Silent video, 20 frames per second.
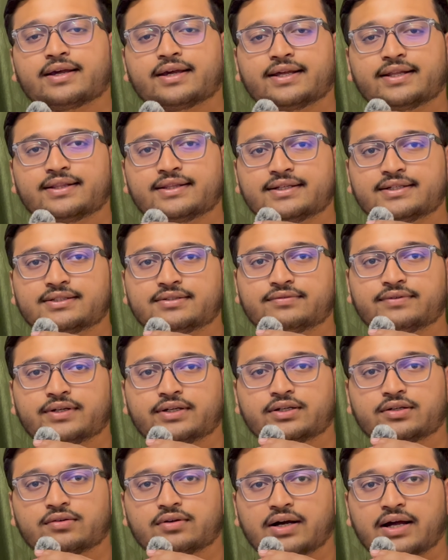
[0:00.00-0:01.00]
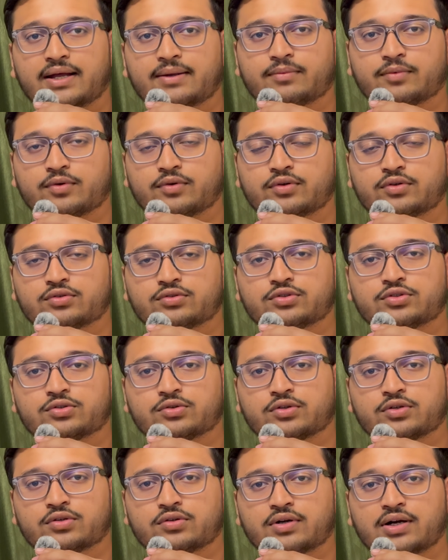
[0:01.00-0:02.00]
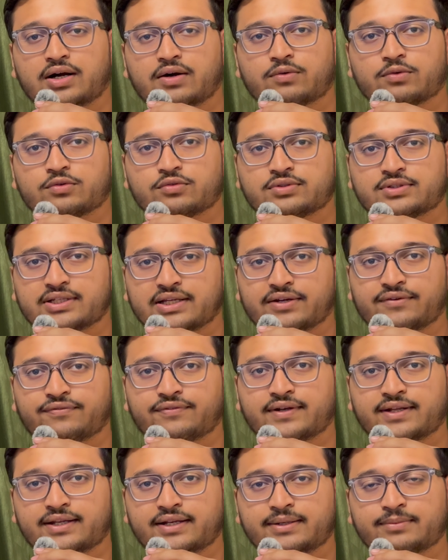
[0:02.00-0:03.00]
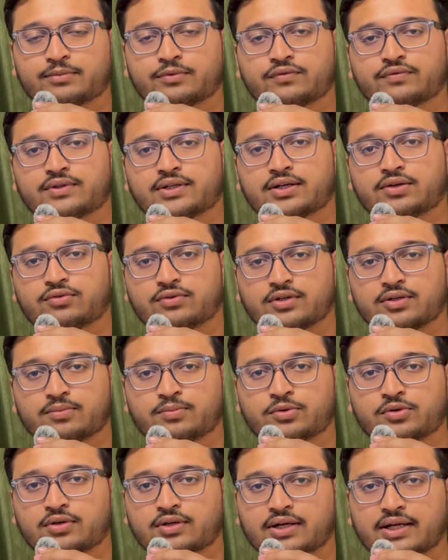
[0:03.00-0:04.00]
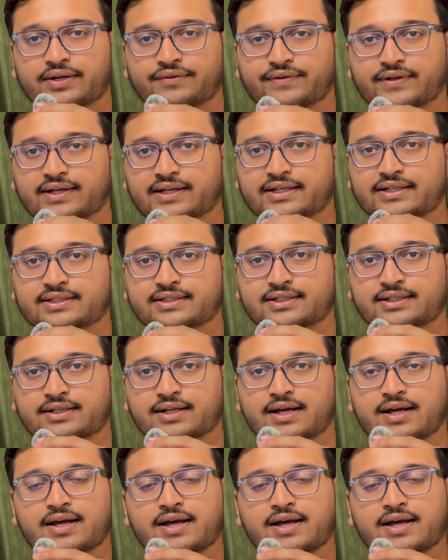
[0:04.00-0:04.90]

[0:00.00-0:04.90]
In this video, I am going to show you how to safely remove the dual boot configuration,